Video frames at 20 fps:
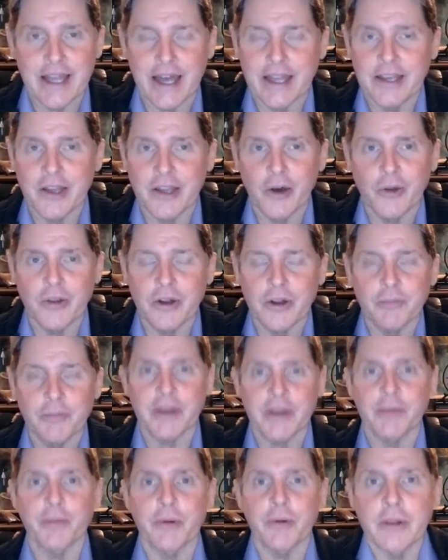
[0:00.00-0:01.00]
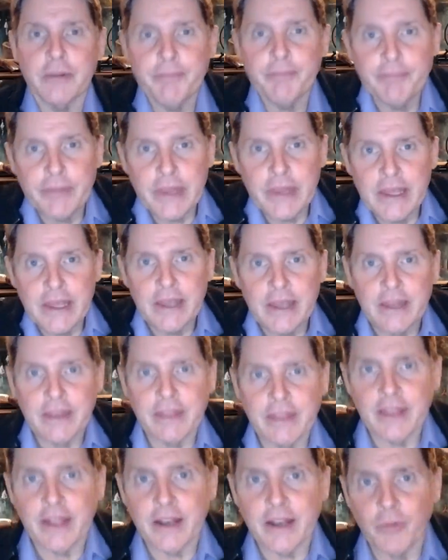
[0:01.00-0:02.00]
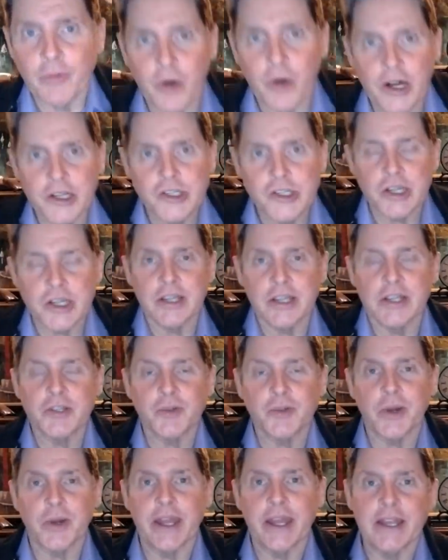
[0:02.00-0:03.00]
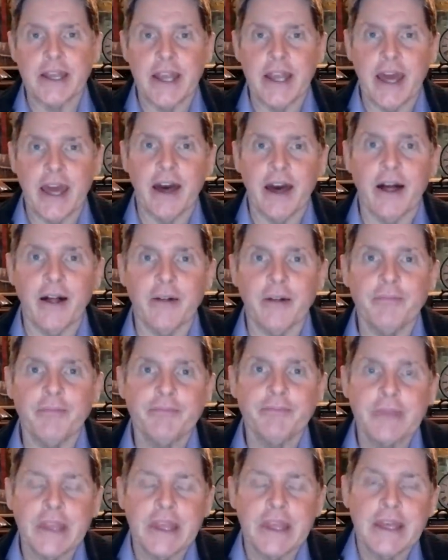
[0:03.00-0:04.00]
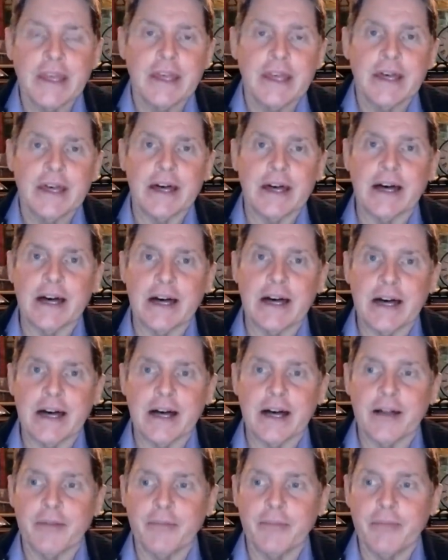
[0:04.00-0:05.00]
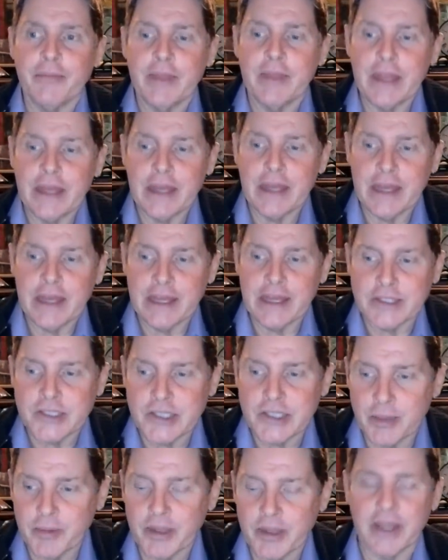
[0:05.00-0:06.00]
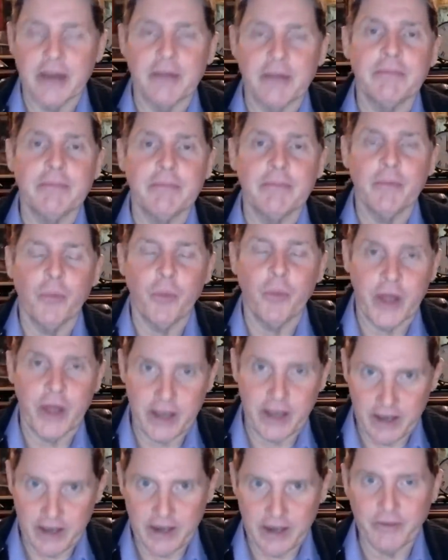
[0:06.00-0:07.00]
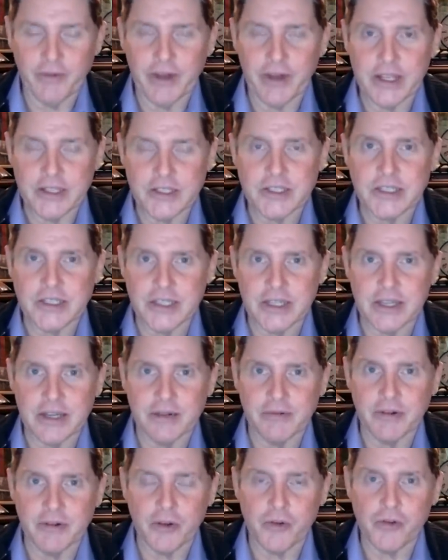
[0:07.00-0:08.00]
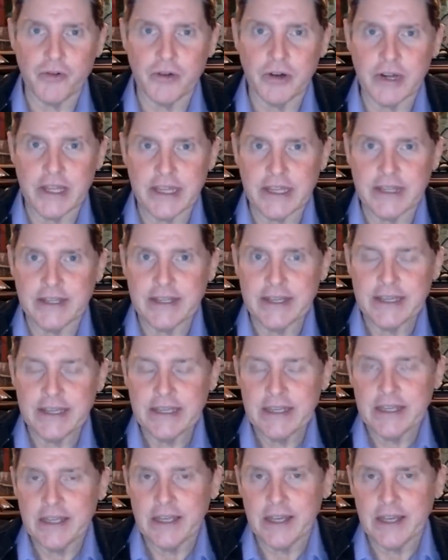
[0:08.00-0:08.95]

I know there are people that are watching this right now, uh, and some of them when it, when it's uh, recorded